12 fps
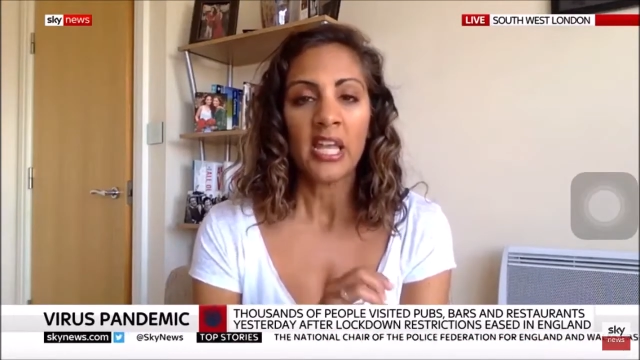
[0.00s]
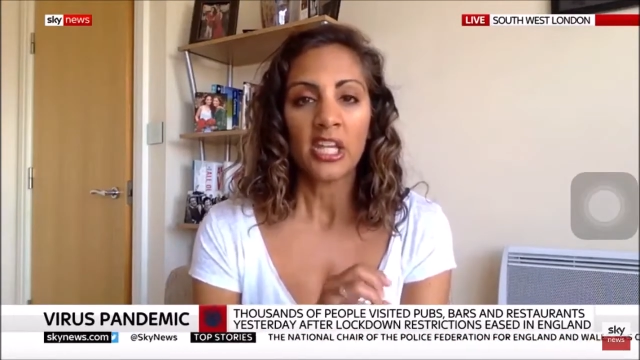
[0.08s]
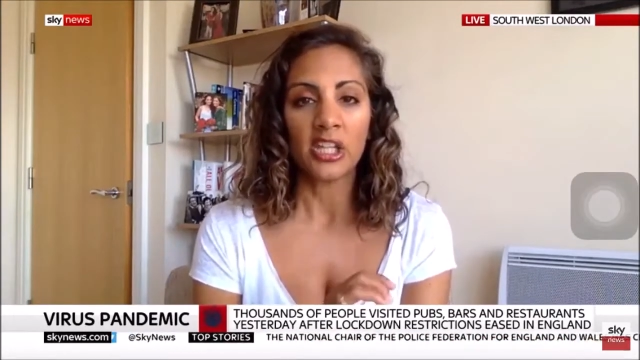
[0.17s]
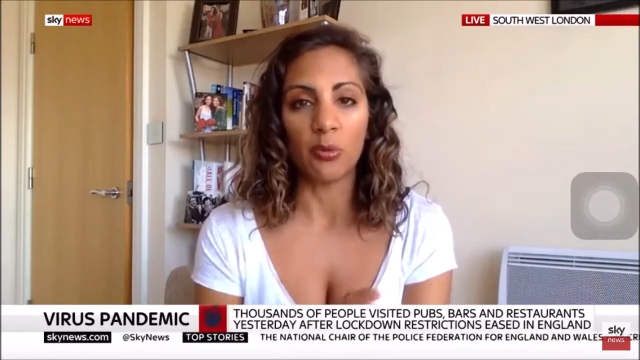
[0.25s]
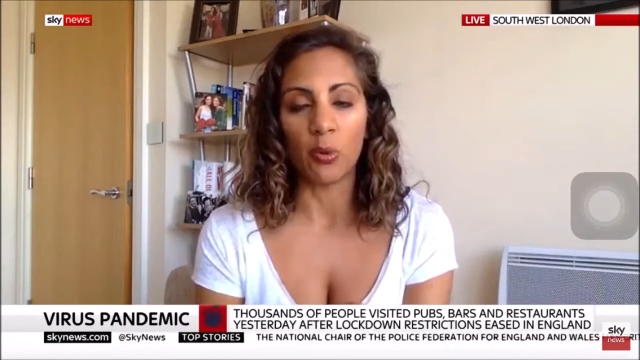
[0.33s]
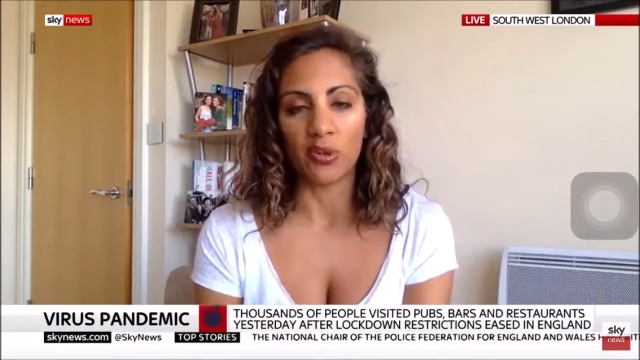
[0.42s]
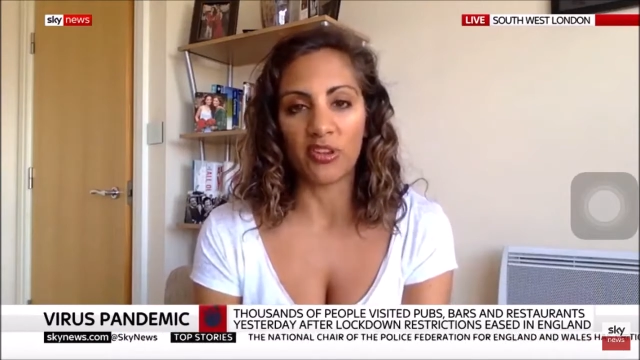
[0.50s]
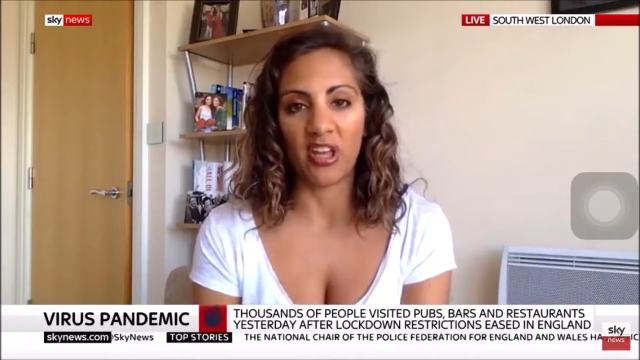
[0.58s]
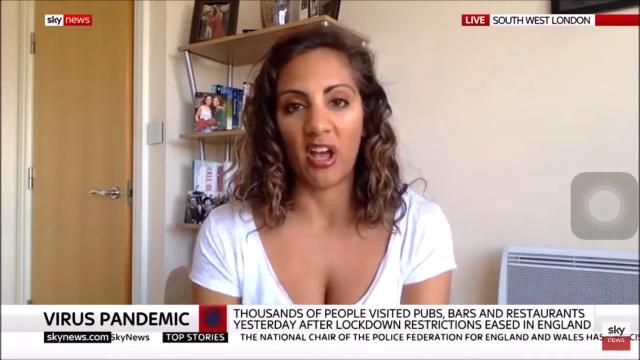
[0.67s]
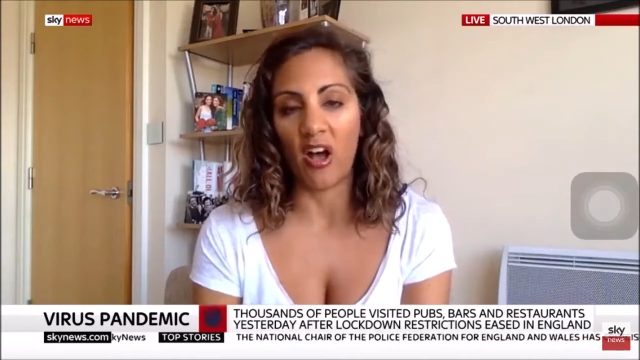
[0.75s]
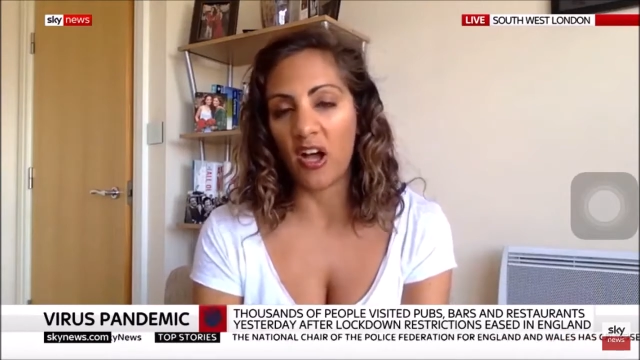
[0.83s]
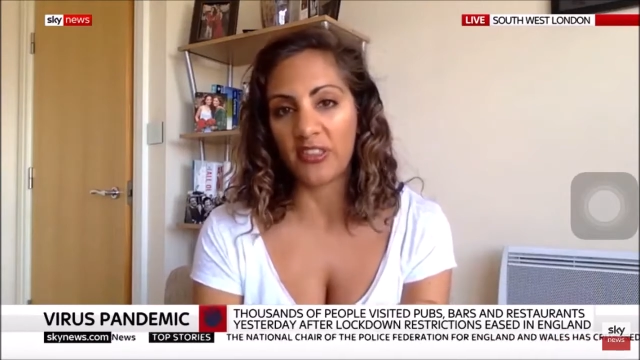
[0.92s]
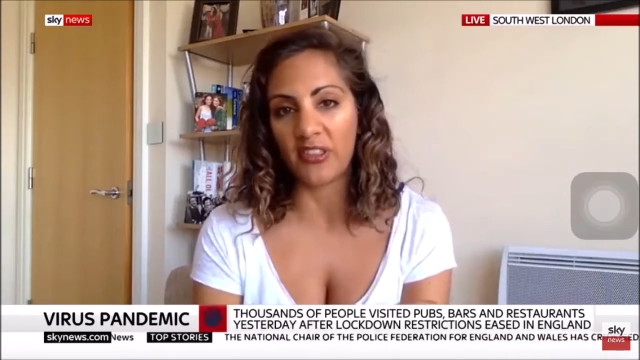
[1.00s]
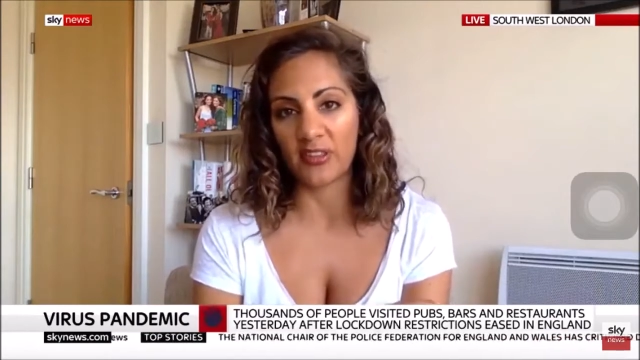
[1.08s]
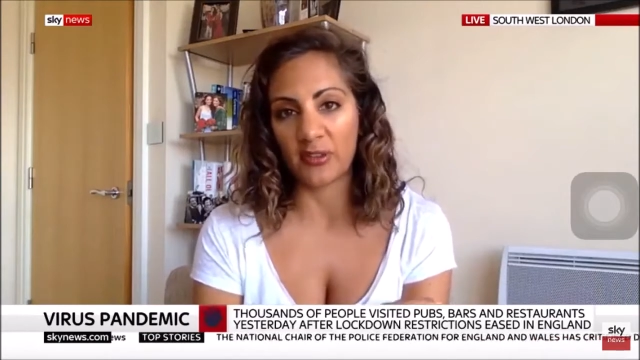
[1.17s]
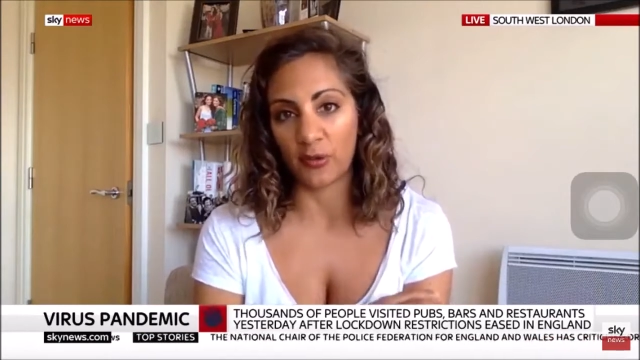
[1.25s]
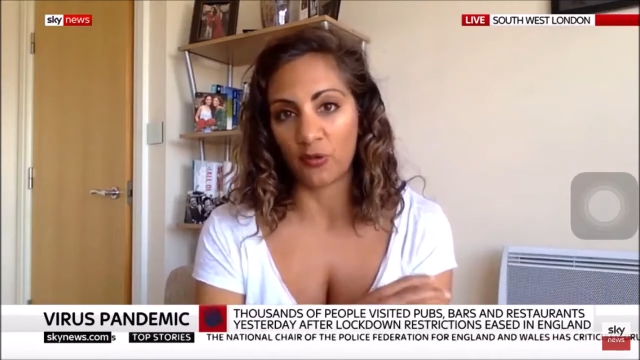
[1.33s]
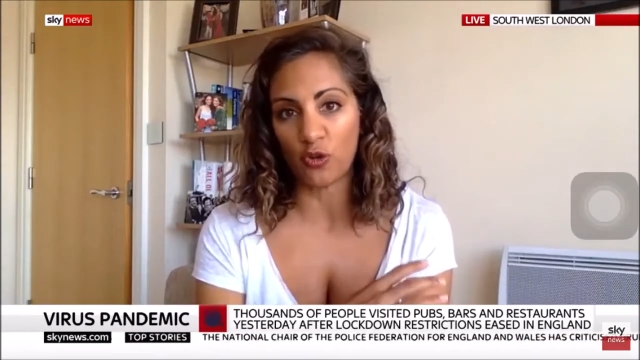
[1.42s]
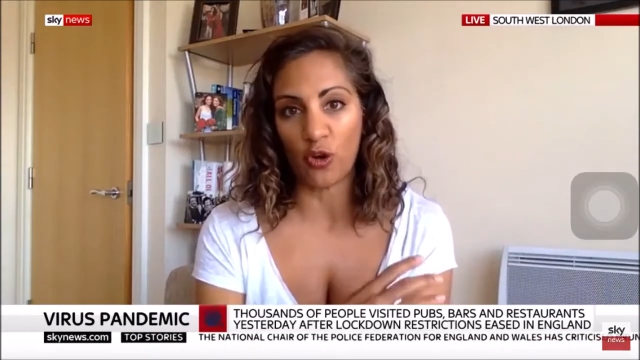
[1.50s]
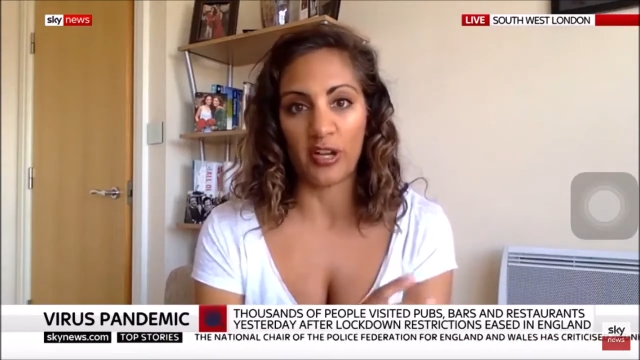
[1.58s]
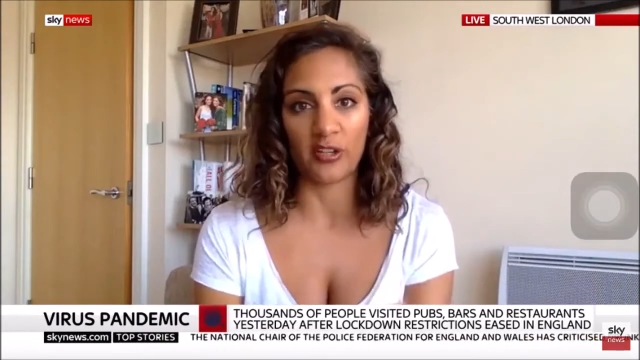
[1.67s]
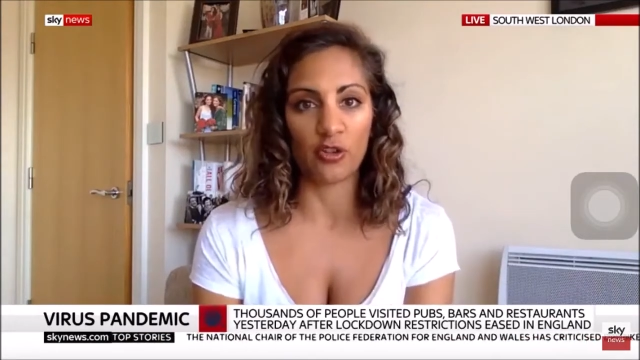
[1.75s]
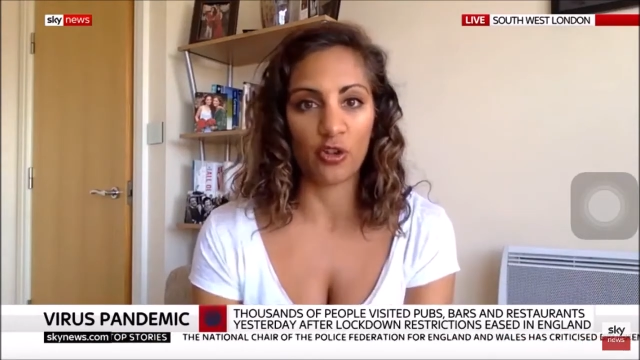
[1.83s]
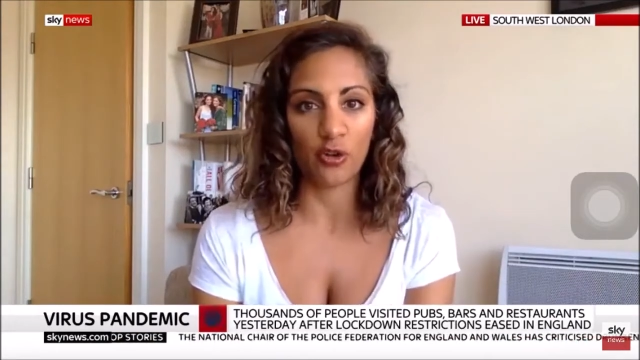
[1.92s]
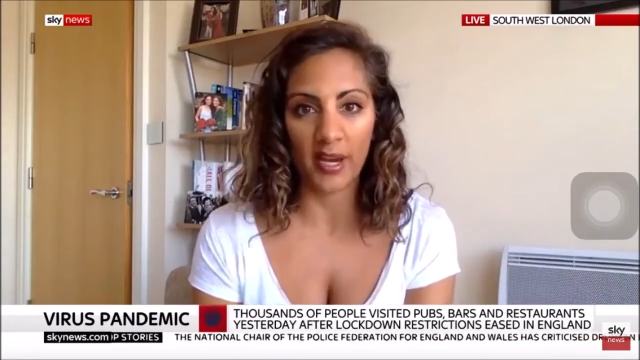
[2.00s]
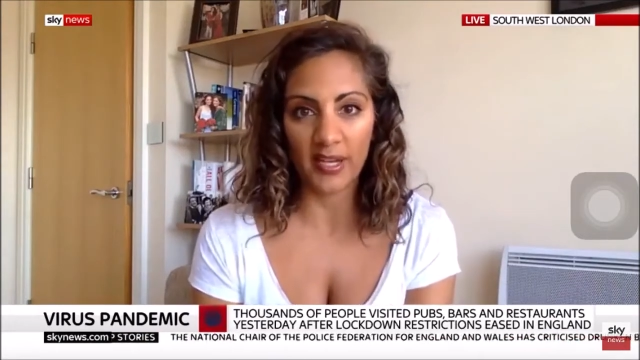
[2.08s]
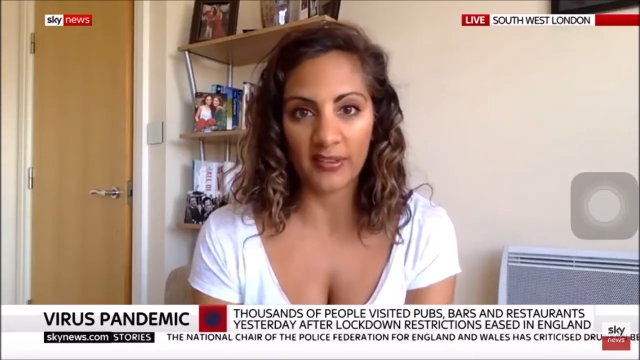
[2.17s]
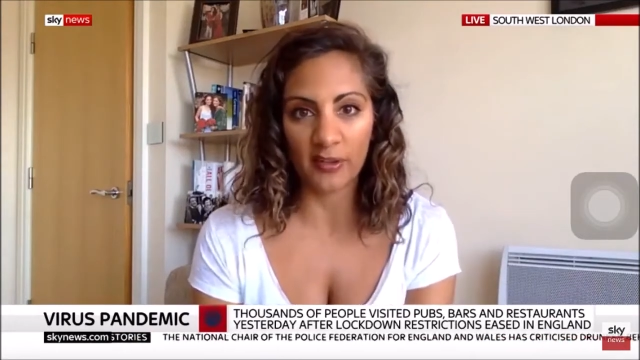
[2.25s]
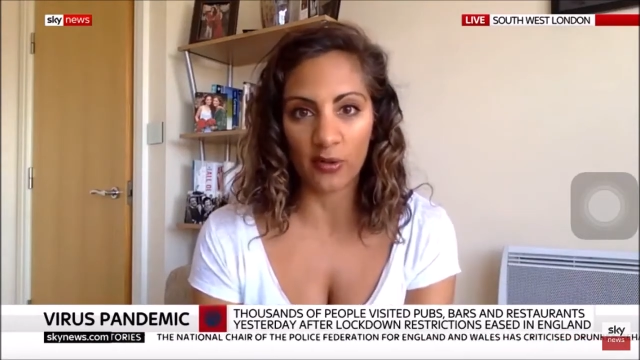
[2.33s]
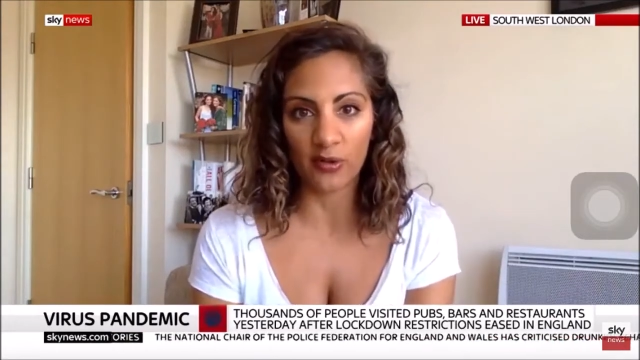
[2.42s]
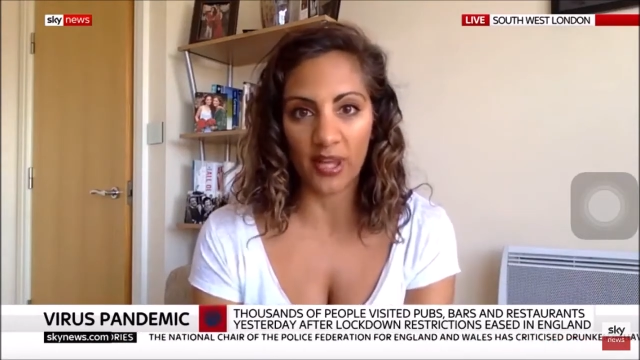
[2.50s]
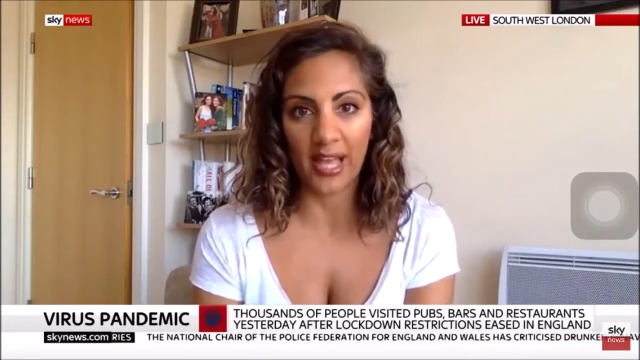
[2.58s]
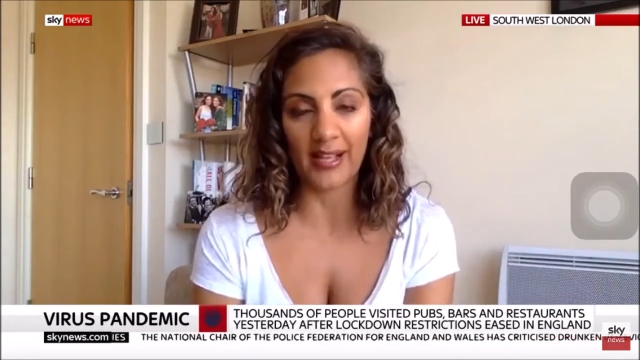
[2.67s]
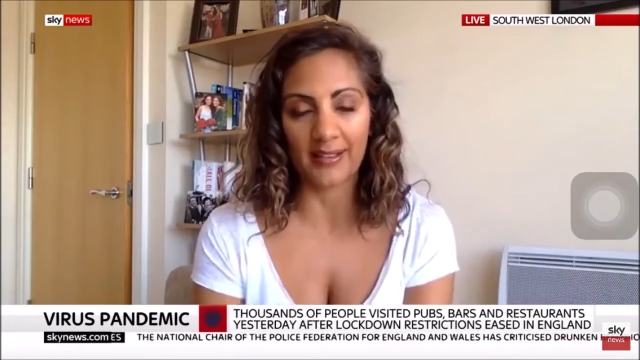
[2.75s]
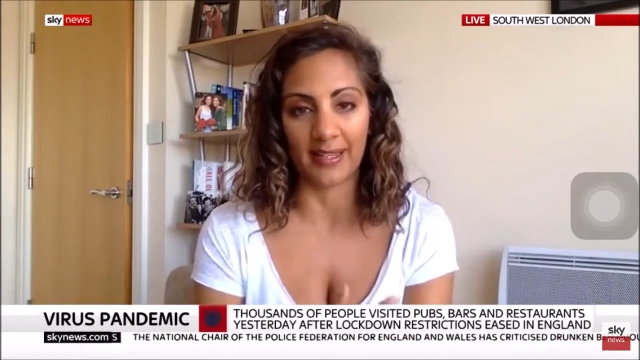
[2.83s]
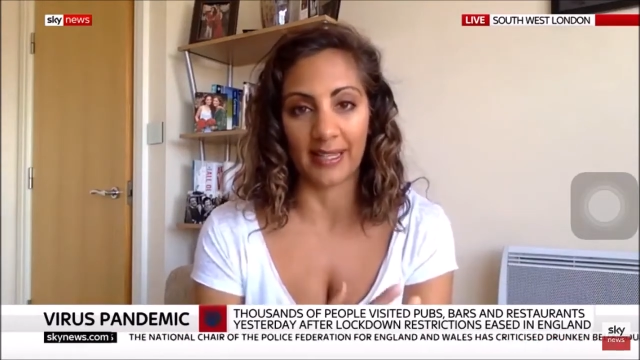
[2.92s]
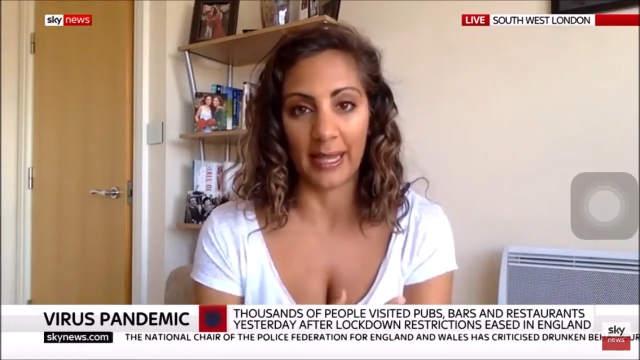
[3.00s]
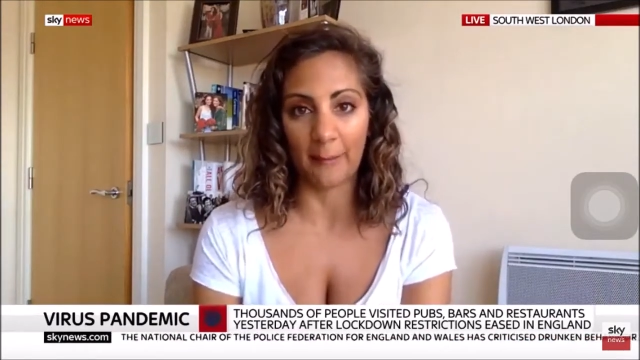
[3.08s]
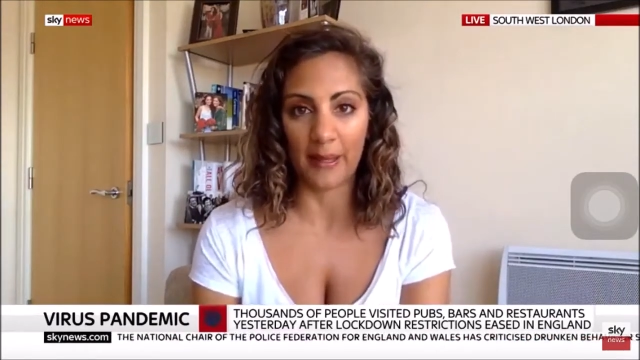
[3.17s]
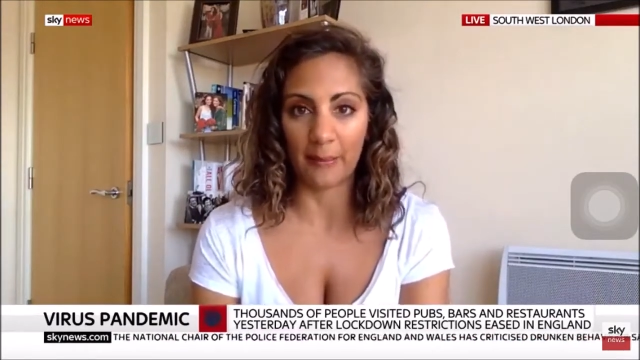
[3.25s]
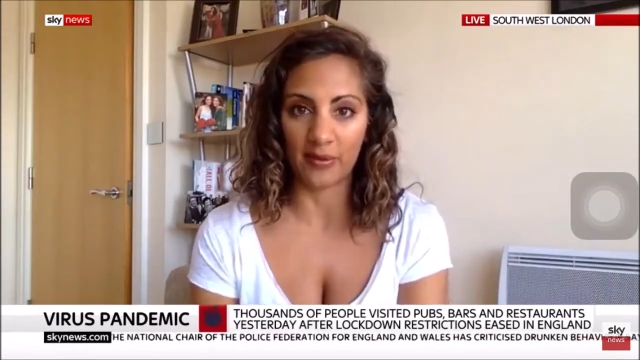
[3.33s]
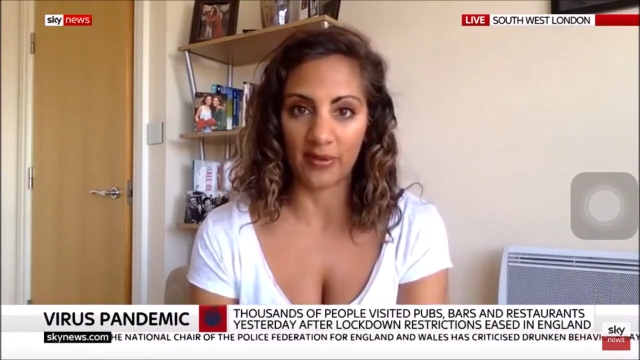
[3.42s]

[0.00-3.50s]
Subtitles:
you want to either sort of try and trace contacts and get people